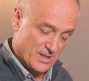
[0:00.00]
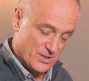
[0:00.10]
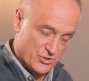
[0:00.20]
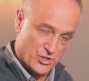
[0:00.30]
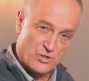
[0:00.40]

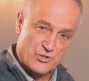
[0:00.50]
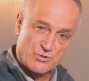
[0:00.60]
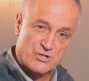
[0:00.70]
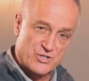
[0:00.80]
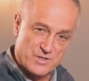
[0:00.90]
Jews,
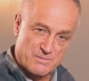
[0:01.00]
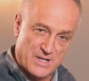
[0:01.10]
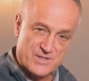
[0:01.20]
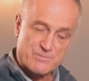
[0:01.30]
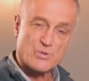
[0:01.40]
Christians, and
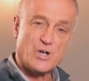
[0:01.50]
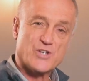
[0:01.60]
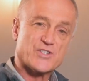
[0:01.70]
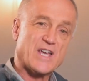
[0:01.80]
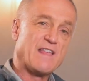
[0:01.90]
Muslims would
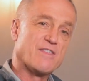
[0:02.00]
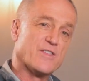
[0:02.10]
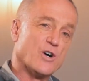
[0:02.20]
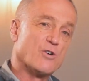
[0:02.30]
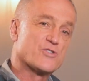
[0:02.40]
all say
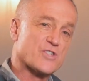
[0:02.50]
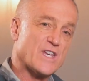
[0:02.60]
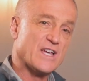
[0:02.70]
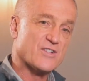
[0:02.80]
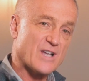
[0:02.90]
those
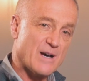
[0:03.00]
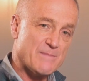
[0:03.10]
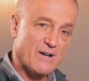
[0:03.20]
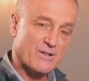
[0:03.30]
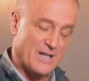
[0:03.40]
things
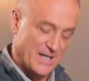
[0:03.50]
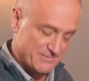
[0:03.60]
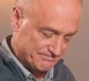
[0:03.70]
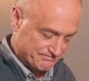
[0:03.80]
about God.